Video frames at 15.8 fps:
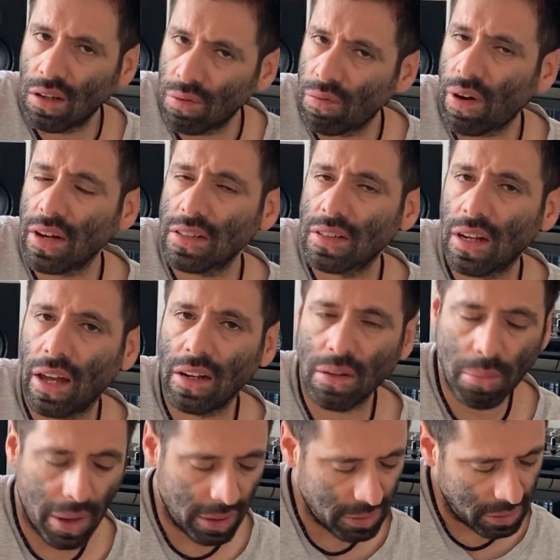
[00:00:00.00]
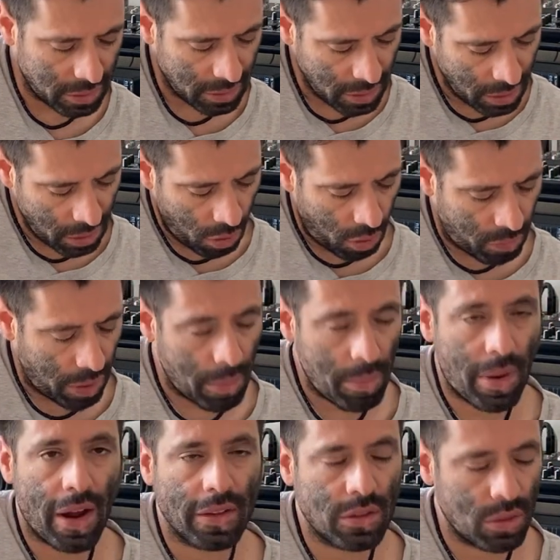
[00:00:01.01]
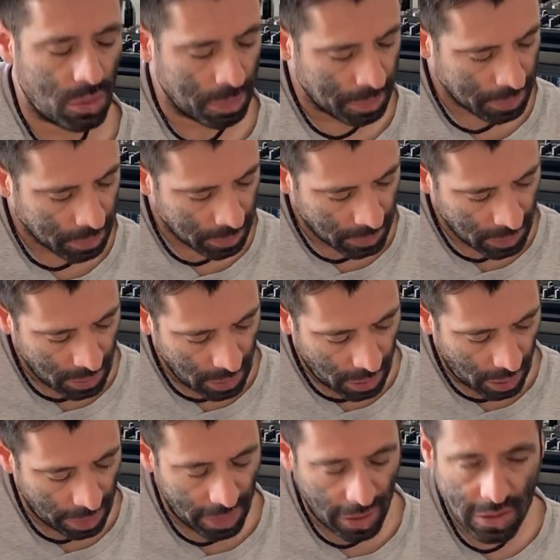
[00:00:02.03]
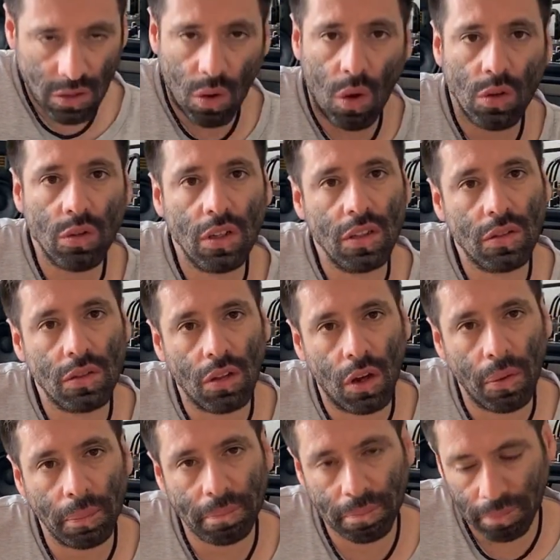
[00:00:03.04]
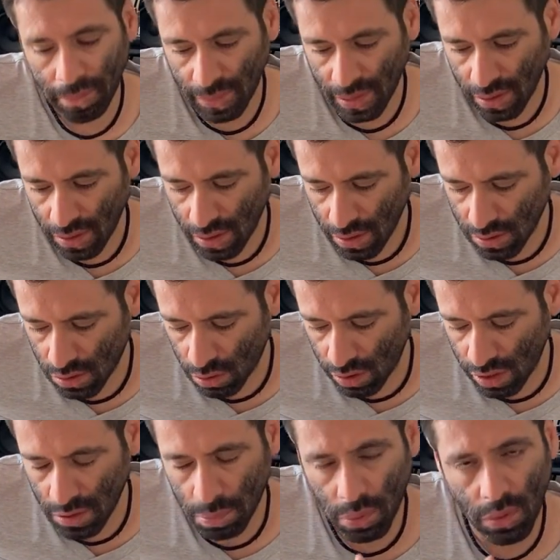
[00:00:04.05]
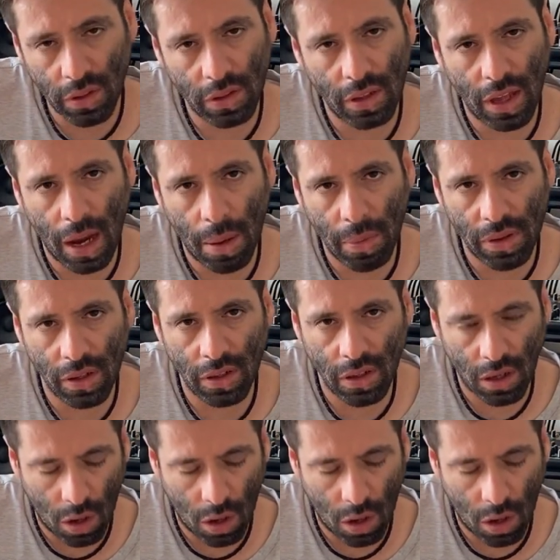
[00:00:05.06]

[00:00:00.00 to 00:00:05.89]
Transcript: very slightly bending or vibrato. And that's all you need to know. So let's put everything in